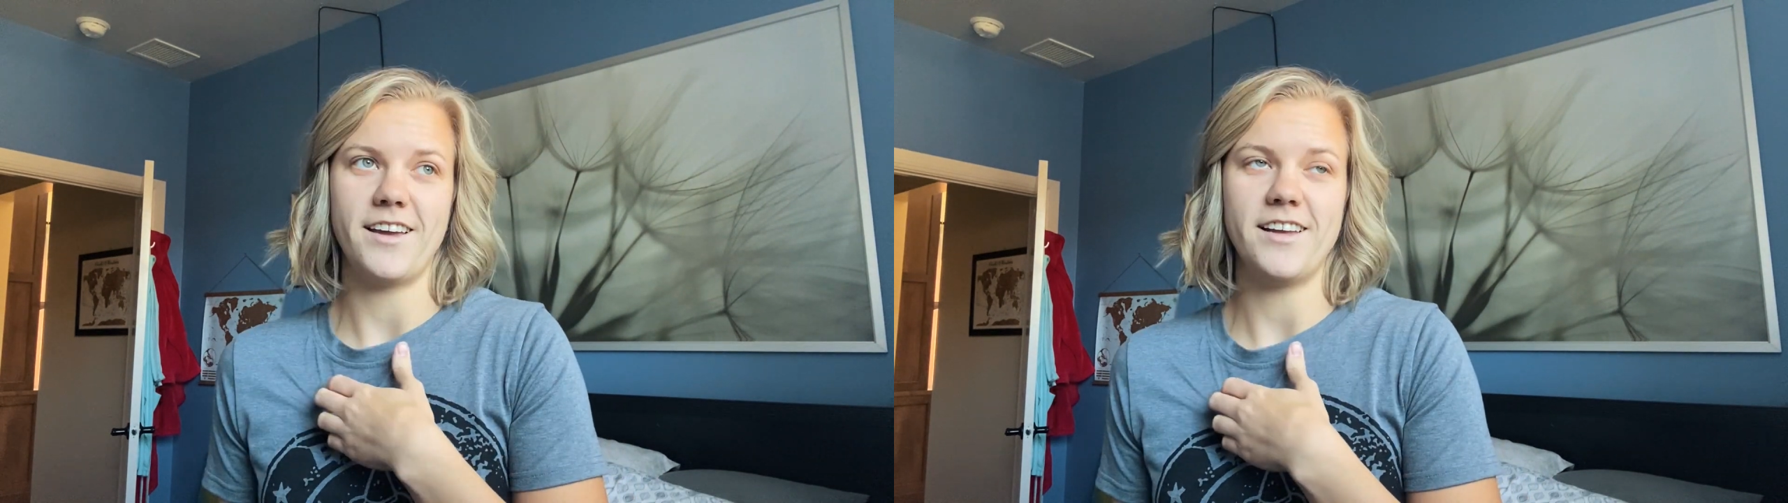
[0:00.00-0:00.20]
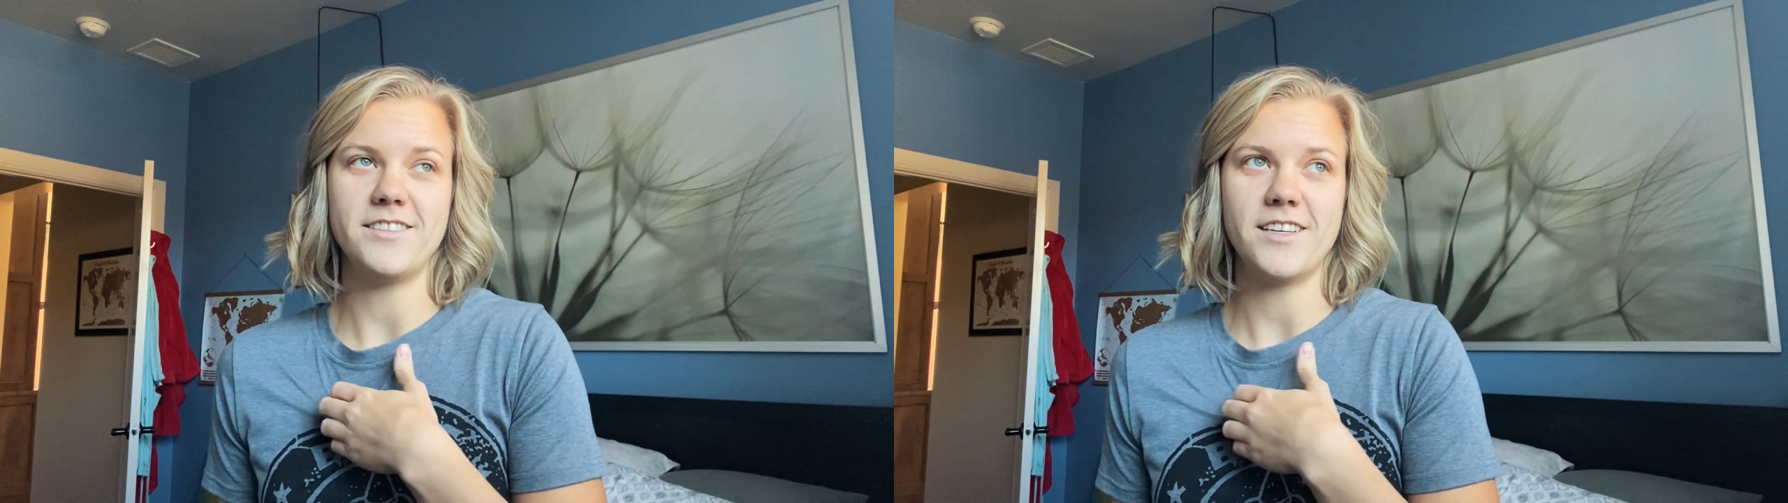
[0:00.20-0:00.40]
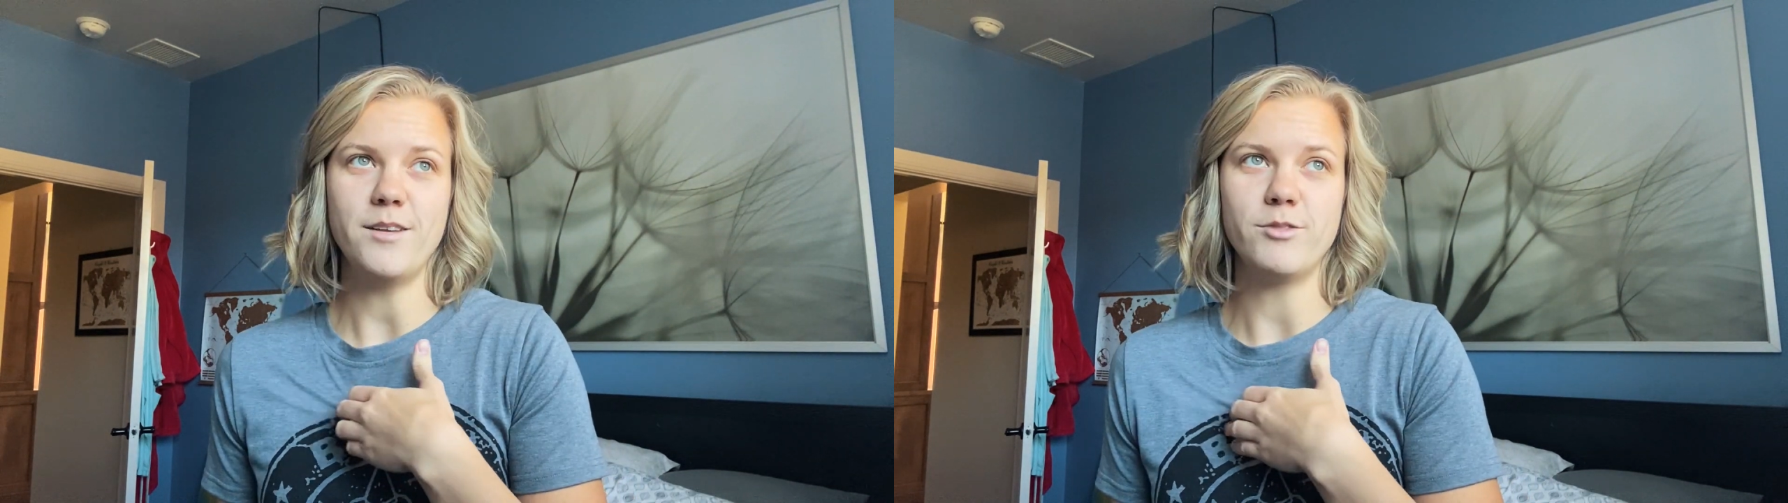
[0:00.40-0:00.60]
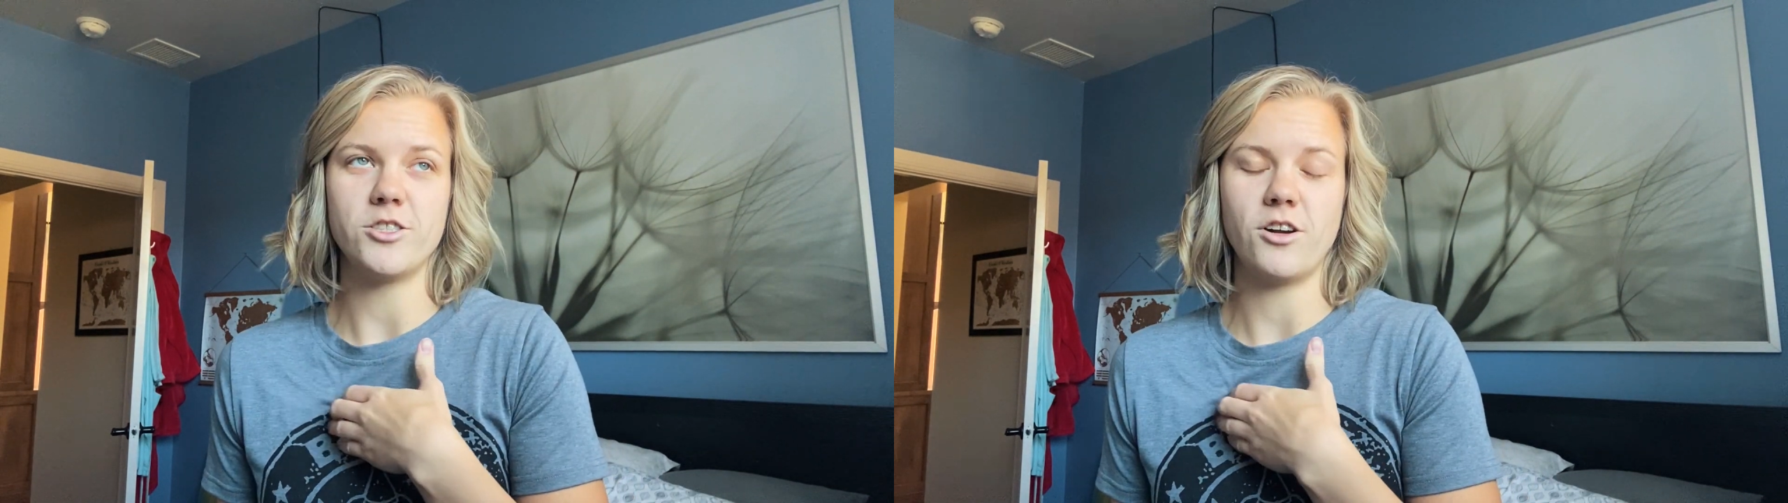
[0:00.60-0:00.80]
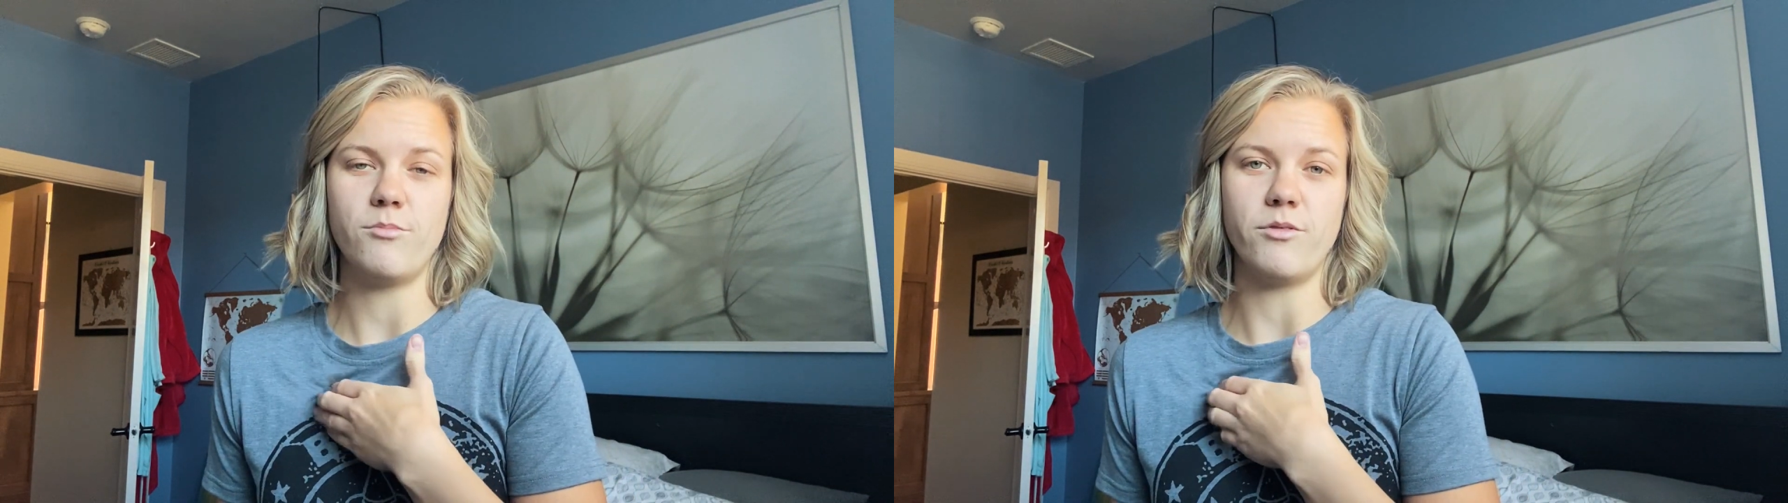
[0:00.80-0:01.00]
a
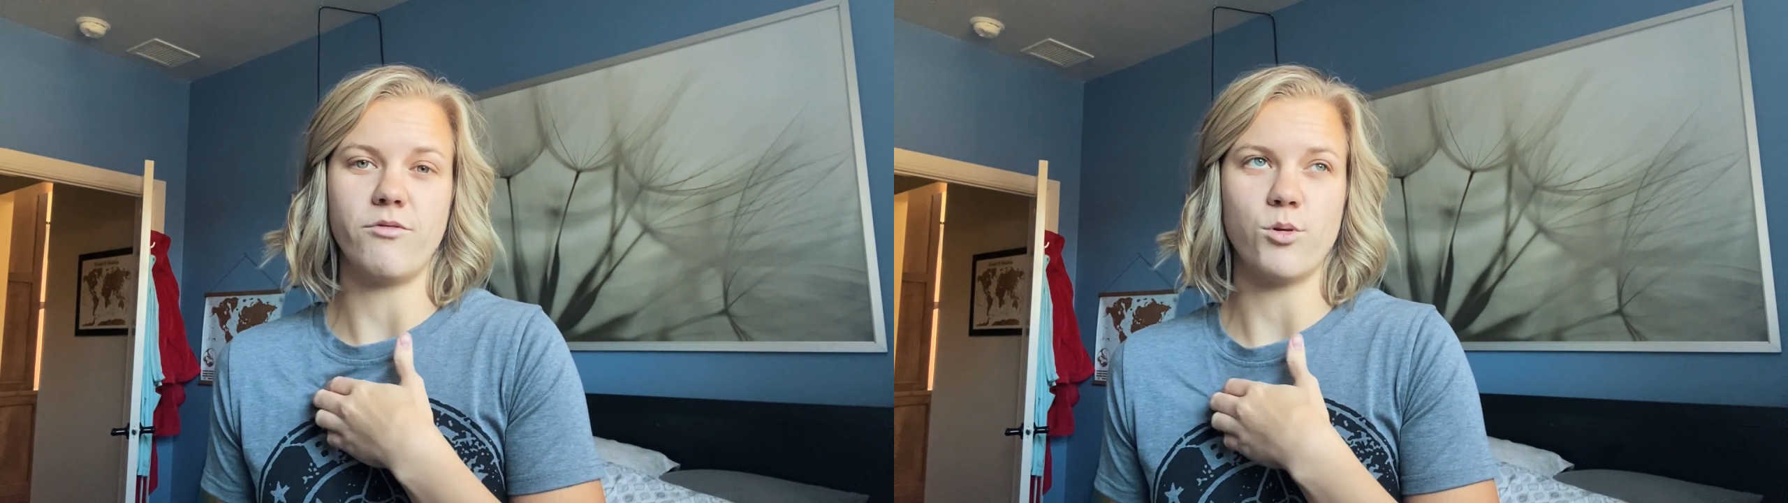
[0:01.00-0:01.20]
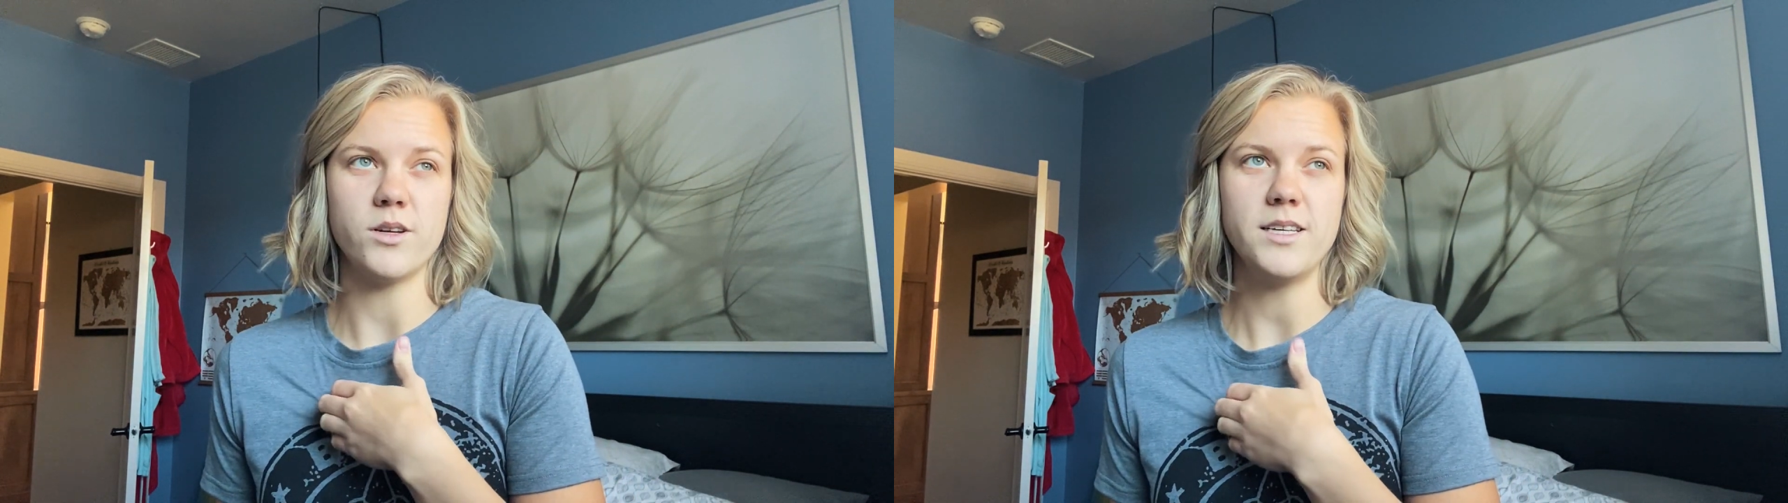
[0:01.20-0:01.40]
show before